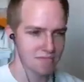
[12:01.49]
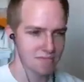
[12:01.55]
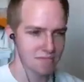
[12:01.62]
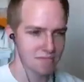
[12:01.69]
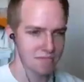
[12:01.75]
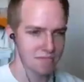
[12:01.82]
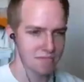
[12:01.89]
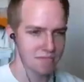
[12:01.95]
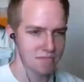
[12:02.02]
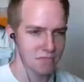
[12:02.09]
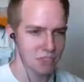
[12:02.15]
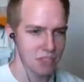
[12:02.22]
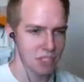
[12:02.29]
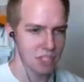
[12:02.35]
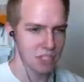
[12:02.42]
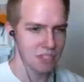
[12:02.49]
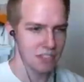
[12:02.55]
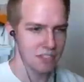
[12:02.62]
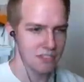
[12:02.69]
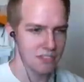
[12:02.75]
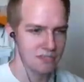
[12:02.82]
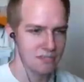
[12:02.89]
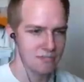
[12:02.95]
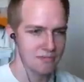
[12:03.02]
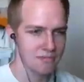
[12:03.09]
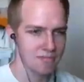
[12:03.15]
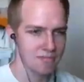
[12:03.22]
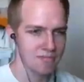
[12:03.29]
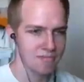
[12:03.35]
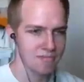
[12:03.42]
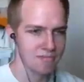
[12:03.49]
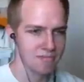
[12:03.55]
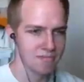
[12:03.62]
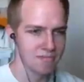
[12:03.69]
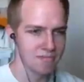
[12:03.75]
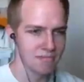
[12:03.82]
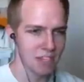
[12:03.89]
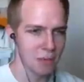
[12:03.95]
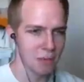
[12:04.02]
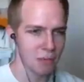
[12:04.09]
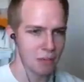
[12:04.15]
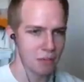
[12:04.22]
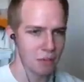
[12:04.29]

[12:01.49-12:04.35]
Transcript: Dash. One. That was a